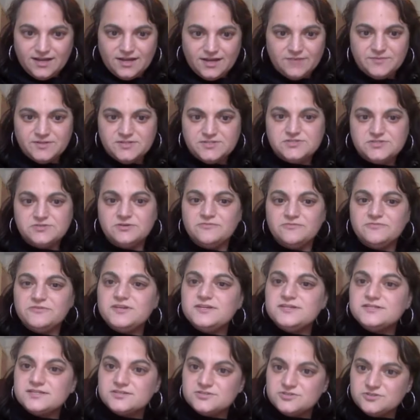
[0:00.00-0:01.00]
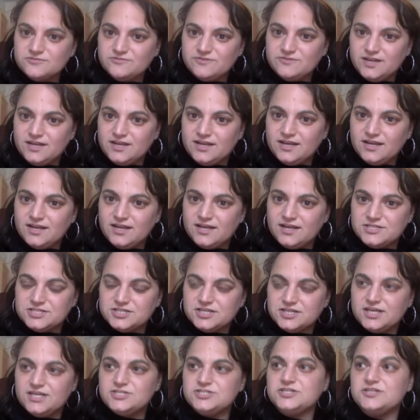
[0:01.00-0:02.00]
Um, and so, if he's intervening in
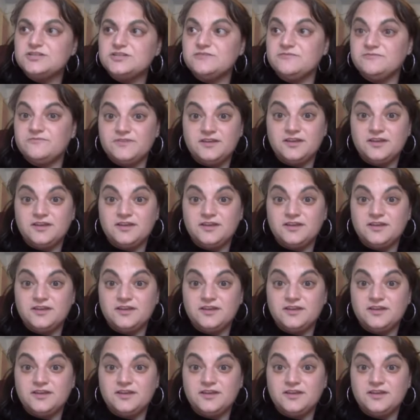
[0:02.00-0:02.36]
education, the,